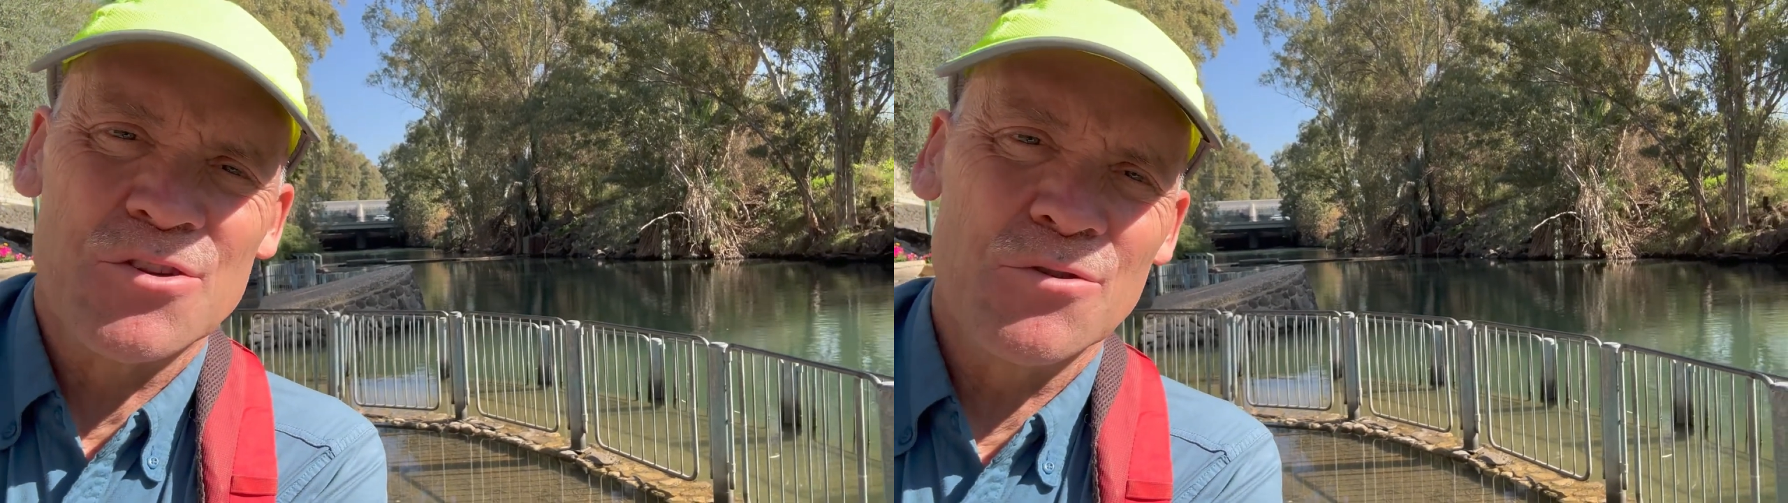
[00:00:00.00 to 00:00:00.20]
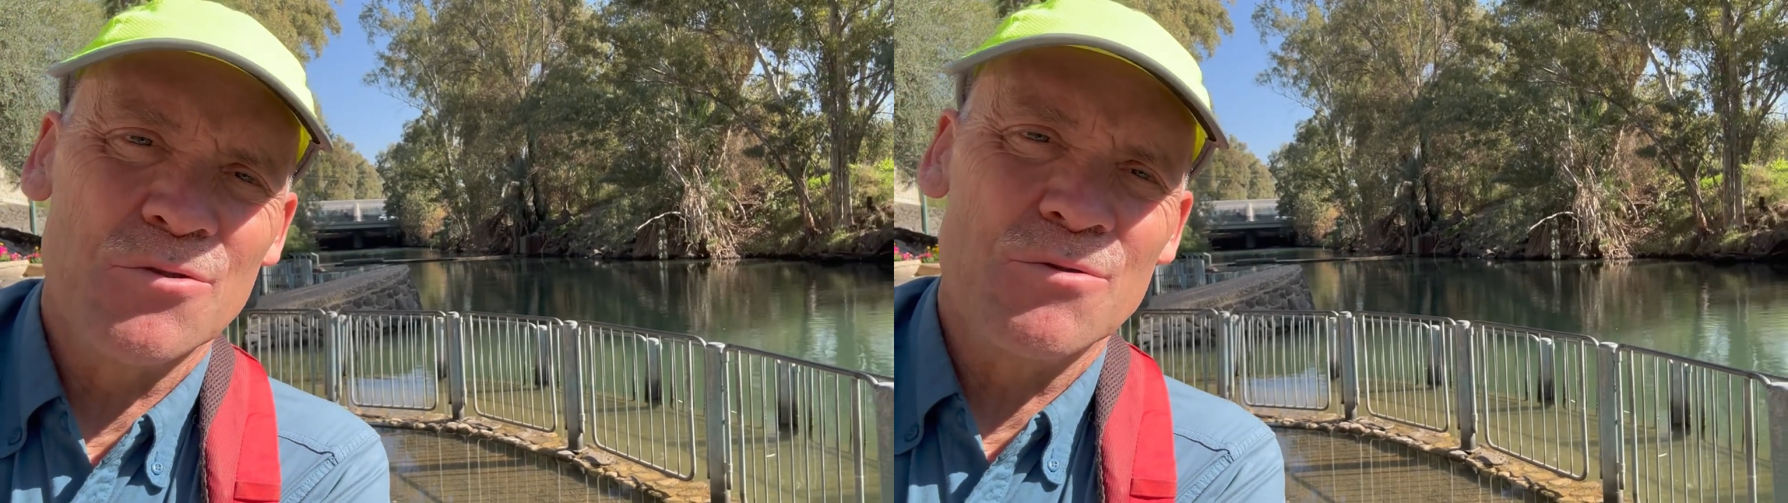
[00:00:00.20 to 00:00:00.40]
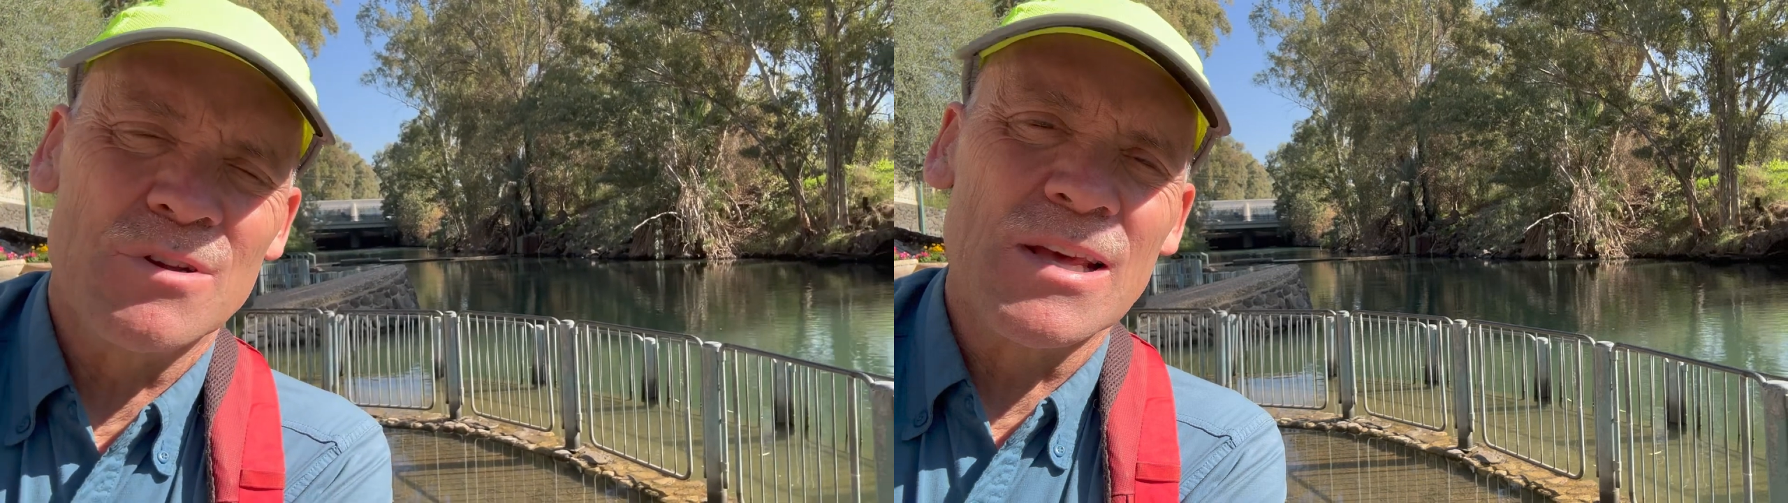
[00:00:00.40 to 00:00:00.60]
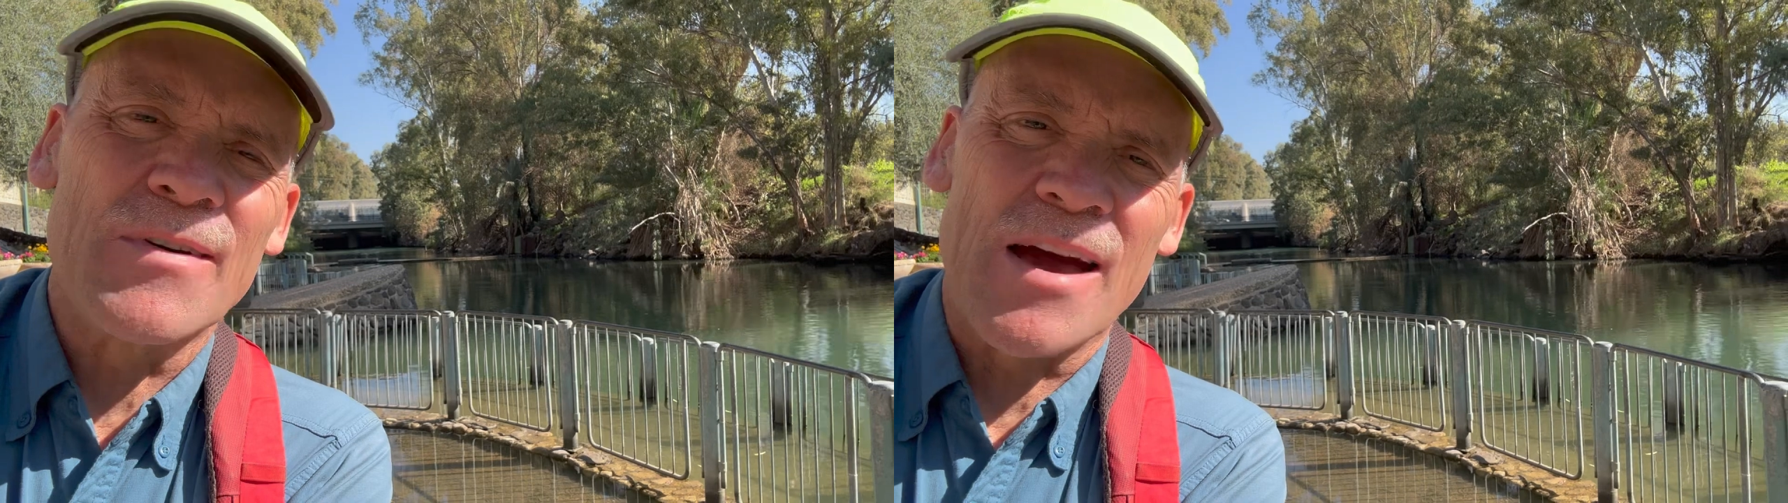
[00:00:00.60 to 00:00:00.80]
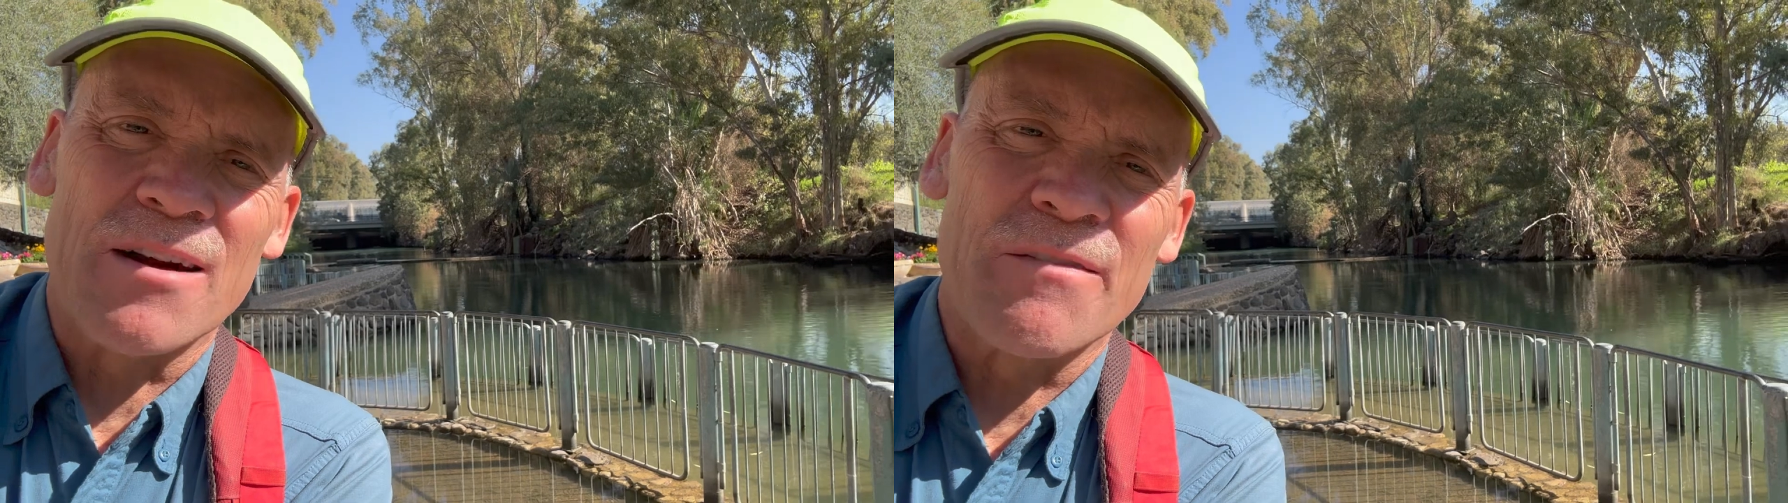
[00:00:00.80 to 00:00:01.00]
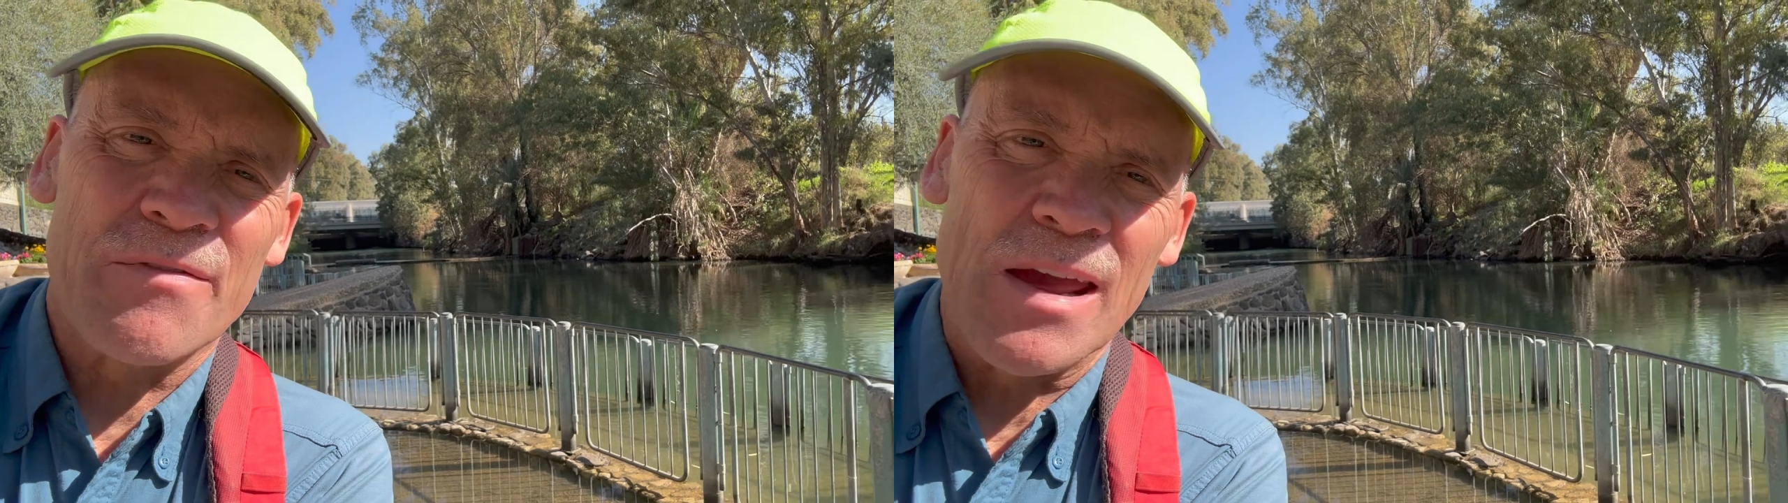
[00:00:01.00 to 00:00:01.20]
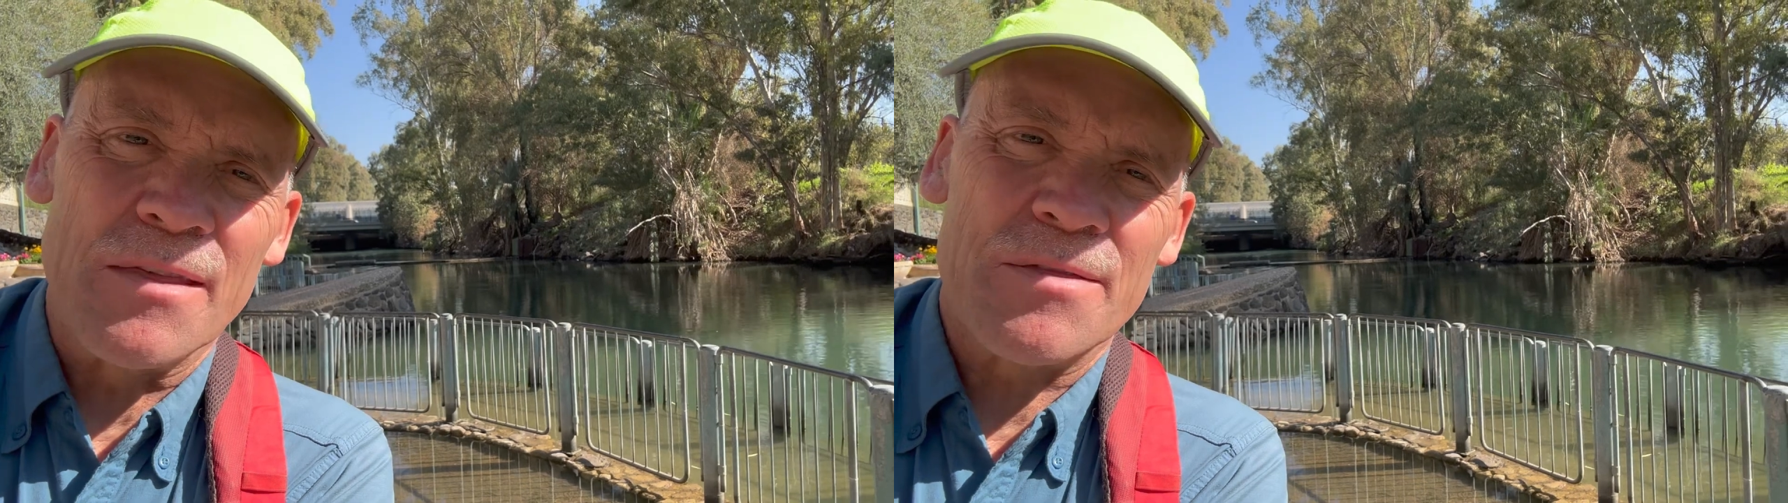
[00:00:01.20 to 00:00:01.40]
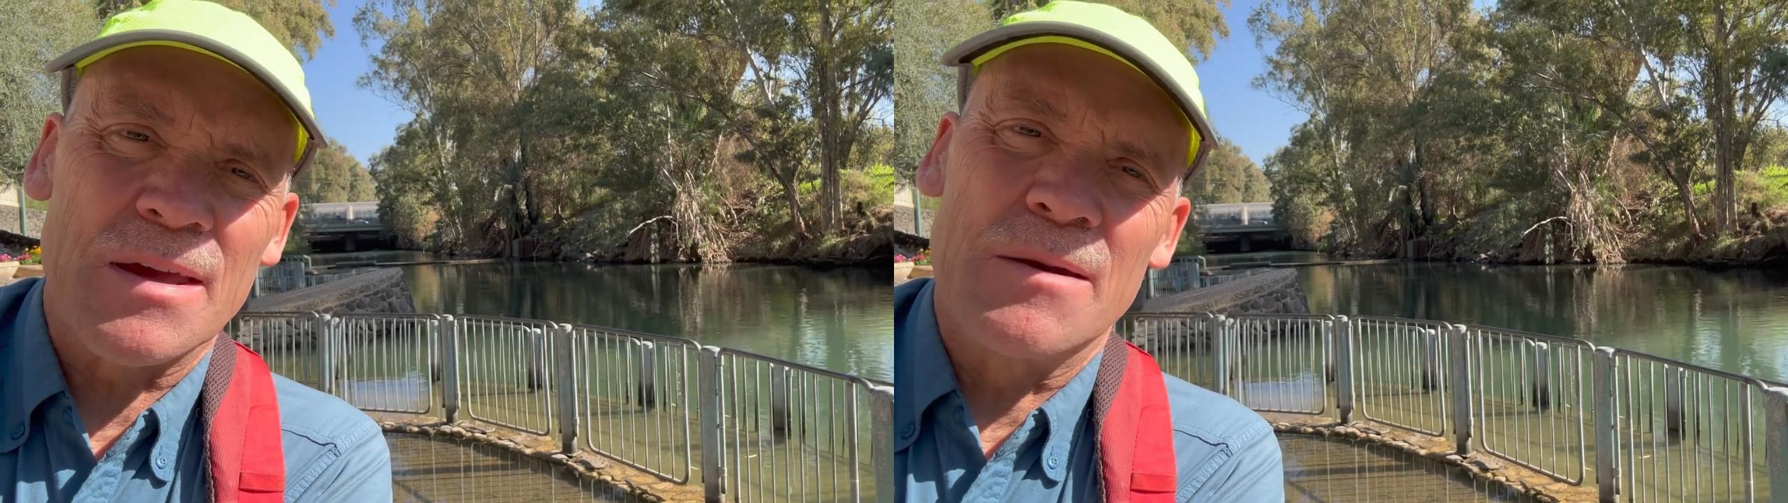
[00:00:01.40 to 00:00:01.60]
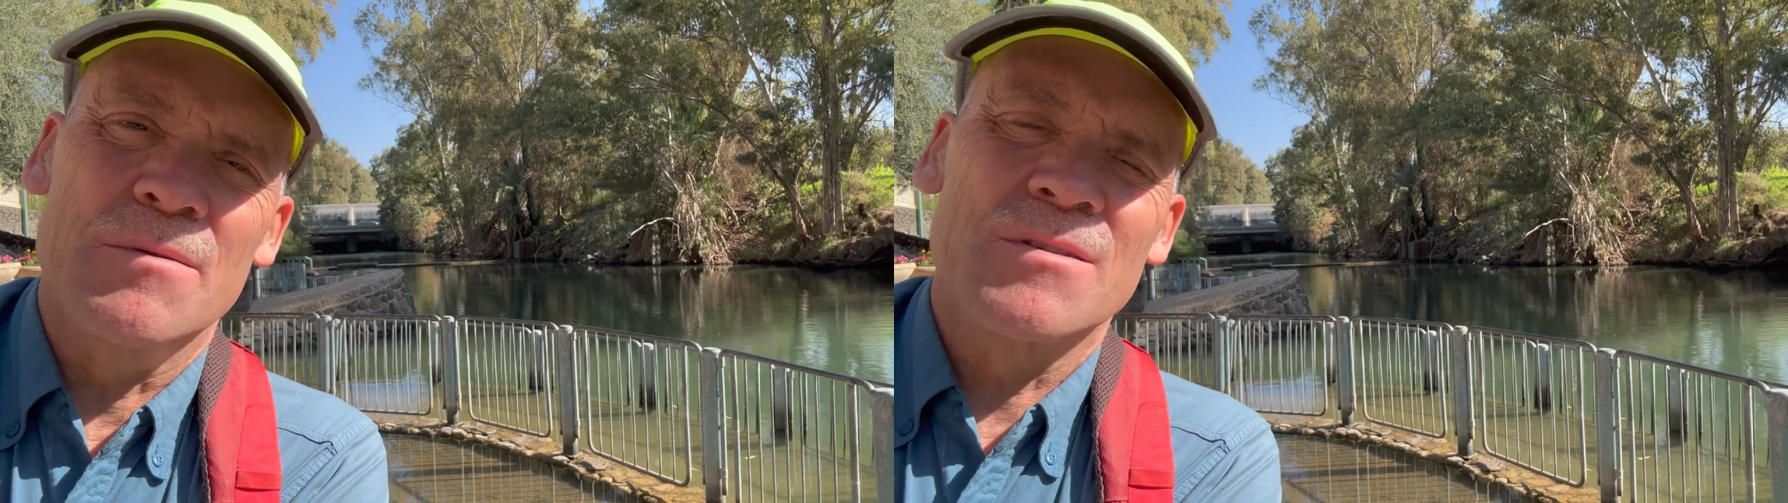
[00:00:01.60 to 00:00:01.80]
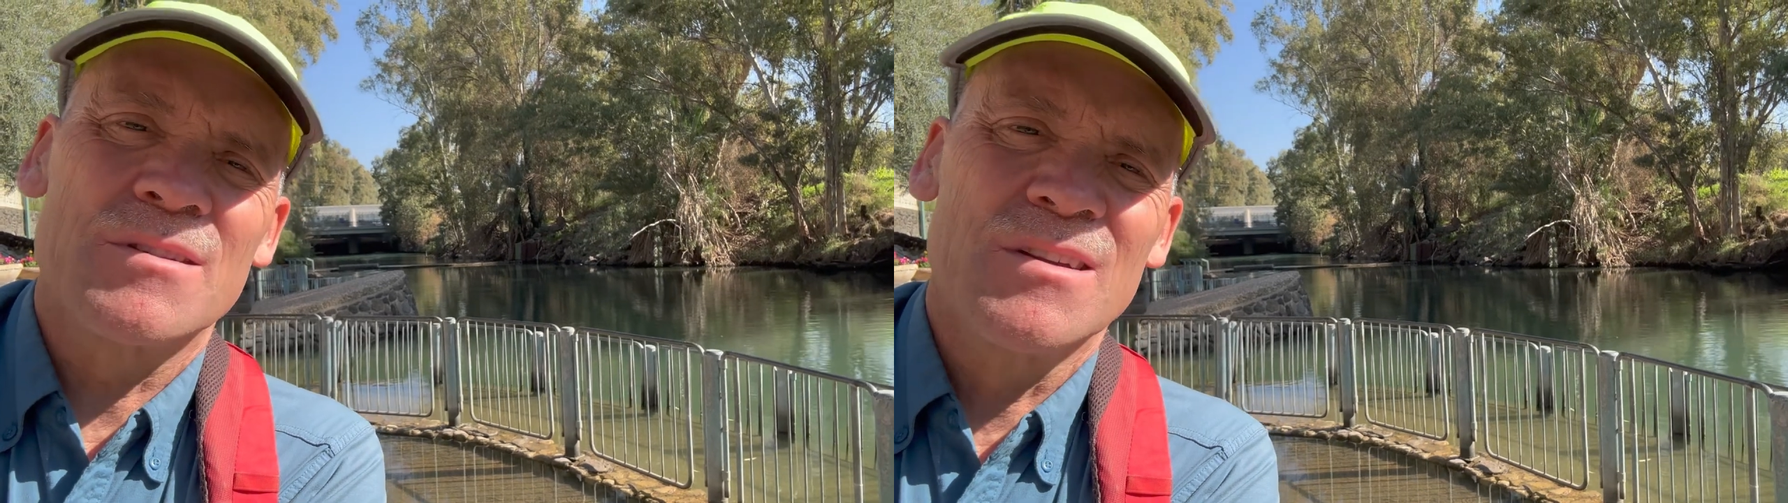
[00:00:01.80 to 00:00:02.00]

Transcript: to live out our faith and